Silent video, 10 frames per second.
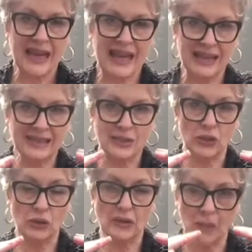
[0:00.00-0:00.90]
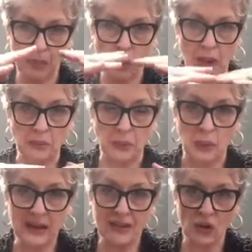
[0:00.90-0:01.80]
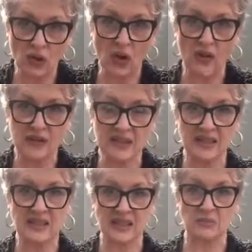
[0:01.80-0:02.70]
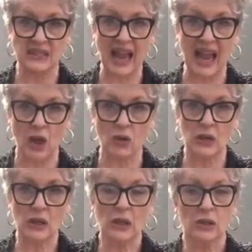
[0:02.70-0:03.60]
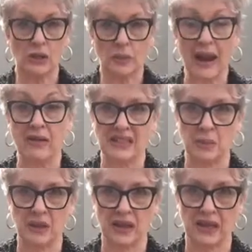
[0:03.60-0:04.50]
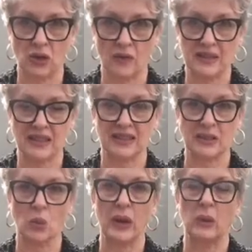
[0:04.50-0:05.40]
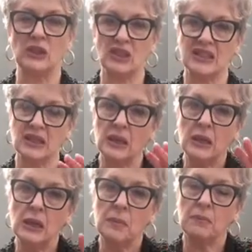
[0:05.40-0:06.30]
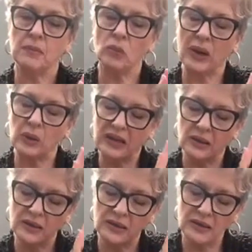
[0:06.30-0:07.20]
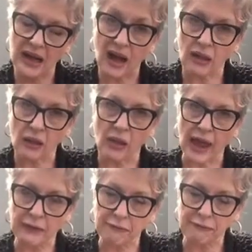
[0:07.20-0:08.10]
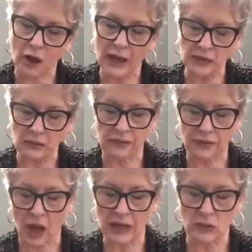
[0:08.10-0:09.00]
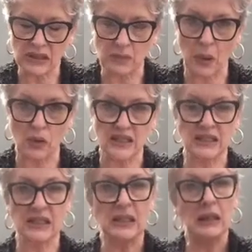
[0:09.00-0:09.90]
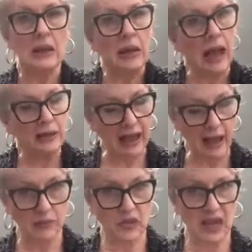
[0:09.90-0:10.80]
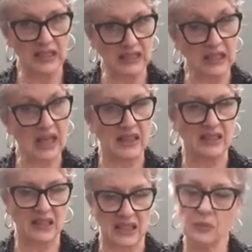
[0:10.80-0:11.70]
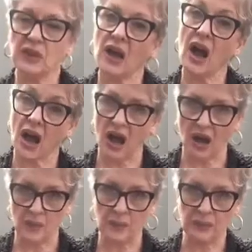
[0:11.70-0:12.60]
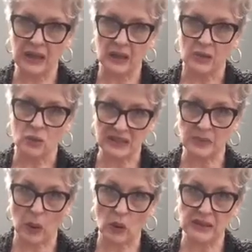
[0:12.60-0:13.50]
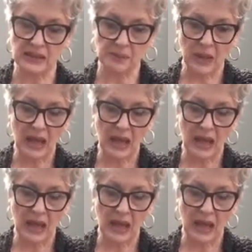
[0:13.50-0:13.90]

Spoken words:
is to, number one, bring the nervous system down to the parasympathetic nervous system, where we dull that fight and flight response and come down into that deep calm response.